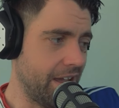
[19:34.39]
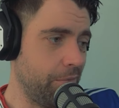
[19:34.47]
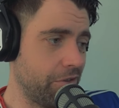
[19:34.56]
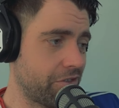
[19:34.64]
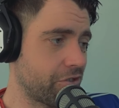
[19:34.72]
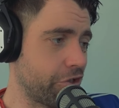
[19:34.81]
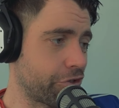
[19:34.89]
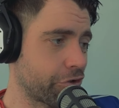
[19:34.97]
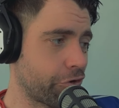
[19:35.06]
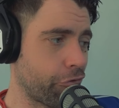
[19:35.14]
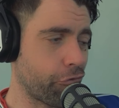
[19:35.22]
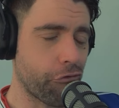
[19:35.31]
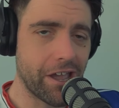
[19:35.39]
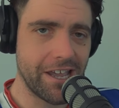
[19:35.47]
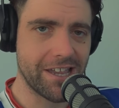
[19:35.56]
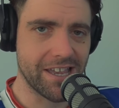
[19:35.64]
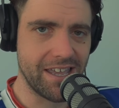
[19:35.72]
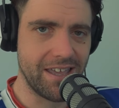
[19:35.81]
It was just
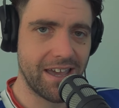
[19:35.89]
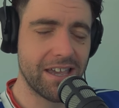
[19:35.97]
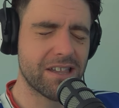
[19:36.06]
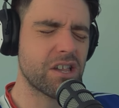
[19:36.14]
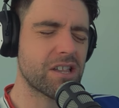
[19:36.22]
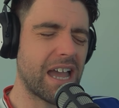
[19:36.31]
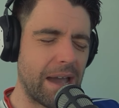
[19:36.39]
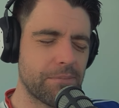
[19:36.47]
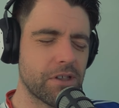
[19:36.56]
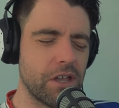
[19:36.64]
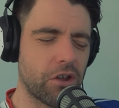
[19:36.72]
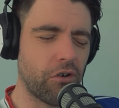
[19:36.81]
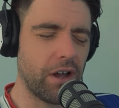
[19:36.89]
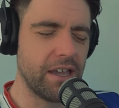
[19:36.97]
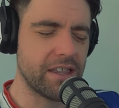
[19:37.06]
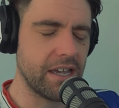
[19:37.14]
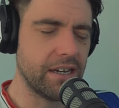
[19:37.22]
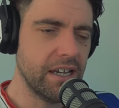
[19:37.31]
crazy. It's just absolutely
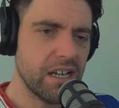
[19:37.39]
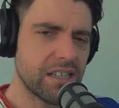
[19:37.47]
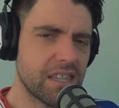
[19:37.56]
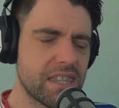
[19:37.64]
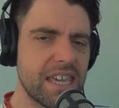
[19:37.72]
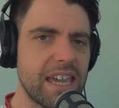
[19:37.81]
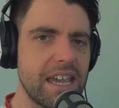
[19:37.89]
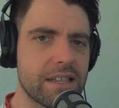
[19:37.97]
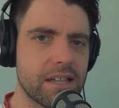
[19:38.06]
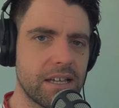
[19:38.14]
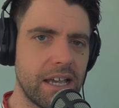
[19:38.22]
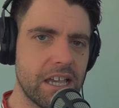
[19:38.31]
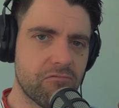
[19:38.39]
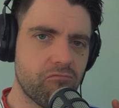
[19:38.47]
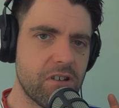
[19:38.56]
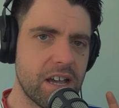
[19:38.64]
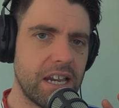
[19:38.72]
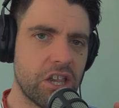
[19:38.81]
crazy. And the thing is, it's
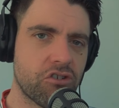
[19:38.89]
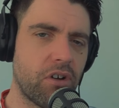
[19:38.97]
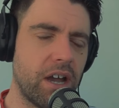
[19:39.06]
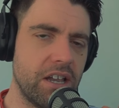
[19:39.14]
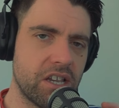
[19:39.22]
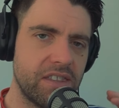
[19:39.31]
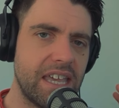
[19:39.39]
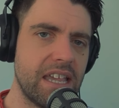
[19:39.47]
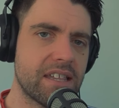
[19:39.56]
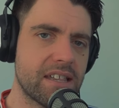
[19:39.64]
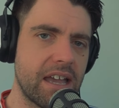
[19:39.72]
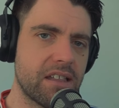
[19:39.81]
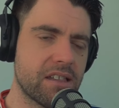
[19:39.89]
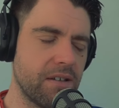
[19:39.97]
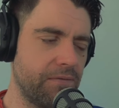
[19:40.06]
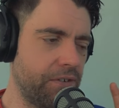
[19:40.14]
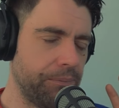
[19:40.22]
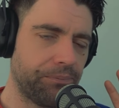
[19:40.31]
really strange in these sets
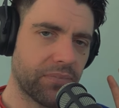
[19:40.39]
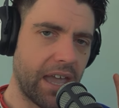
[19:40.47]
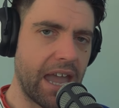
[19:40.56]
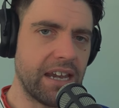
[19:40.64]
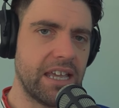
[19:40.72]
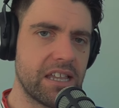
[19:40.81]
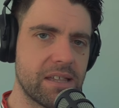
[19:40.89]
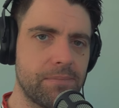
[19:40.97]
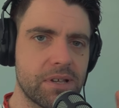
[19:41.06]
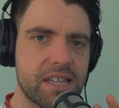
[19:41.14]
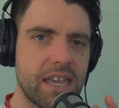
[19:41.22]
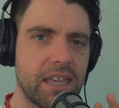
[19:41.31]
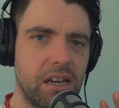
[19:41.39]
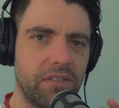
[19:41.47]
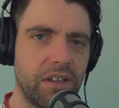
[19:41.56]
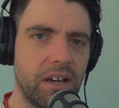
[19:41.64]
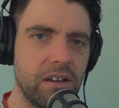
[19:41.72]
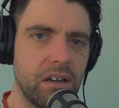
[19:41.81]
of endings in particular
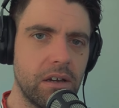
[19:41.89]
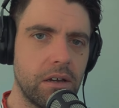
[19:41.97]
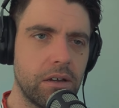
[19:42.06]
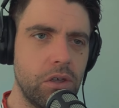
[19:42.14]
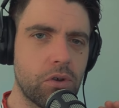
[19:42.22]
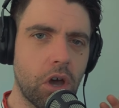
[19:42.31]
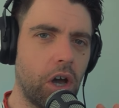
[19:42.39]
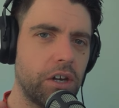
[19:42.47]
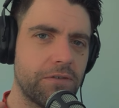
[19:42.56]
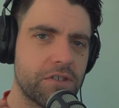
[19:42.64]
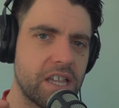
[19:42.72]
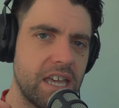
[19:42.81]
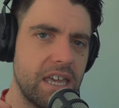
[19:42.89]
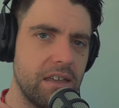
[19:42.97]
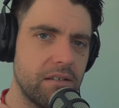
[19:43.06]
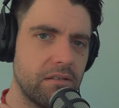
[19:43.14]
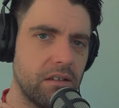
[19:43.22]
that you kind of see,